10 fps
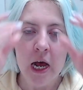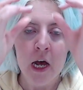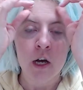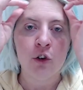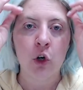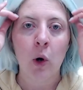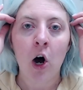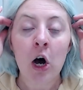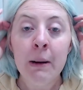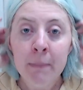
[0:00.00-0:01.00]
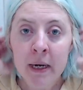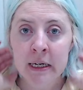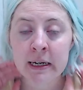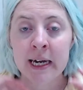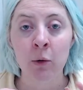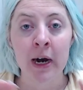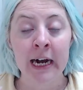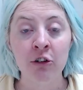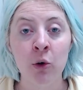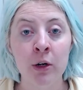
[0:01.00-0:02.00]
So on Monday, we're
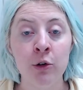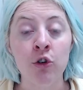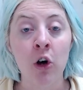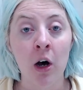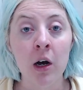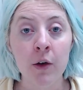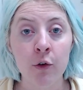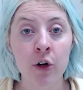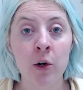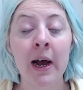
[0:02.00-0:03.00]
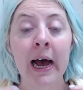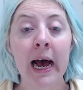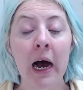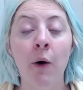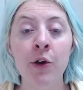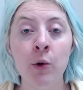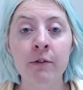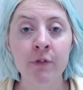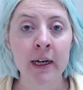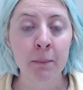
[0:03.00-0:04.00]
actually going to talk through how you can
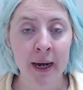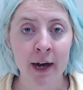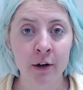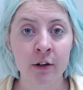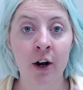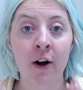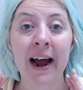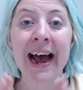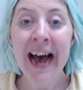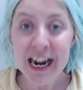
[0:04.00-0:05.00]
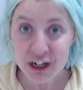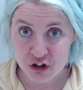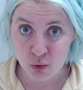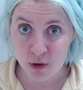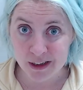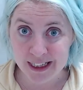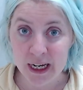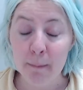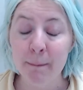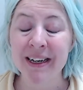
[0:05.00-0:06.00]
find patterns that are
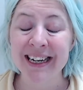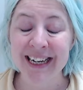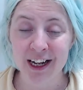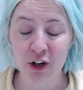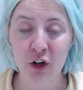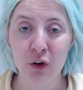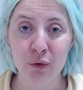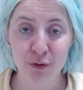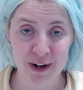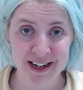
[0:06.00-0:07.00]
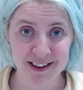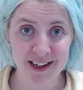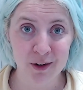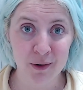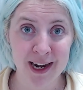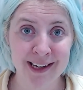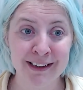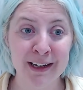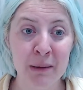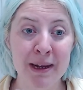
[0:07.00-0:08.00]
actually beginner friendly, okay? That's
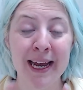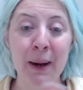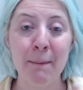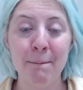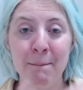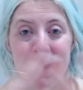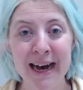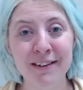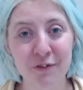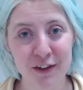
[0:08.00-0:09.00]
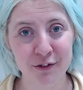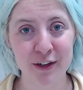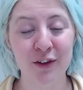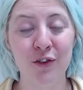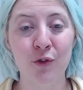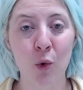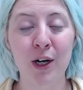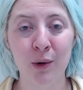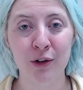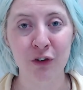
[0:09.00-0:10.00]
gonna make a massive difference for
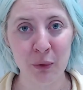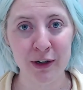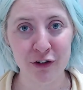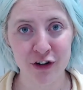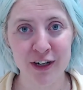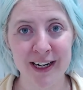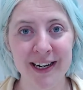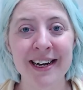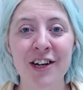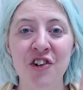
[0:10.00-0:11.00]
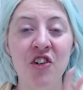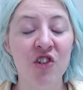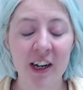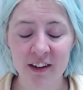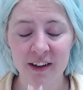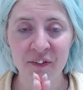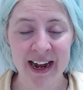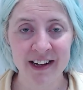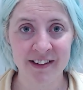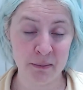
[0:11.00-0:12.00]
your sewing journey, just
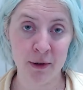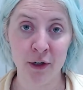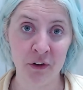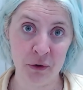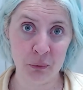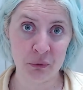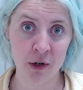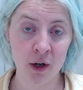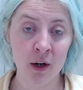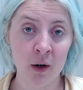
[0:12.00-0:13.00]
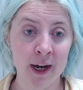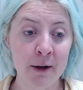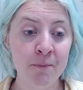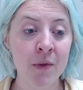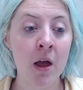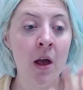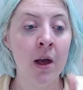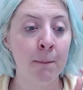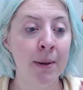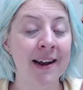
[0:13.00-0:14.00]
that step alone, okay?
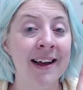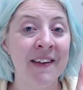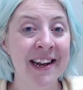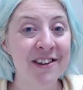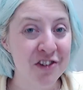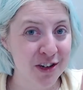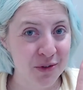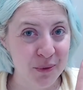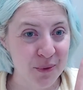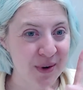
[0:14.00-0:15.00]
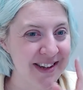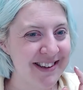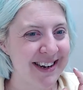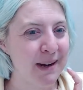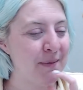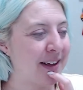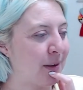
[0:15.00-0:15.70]
But that is just one step, that's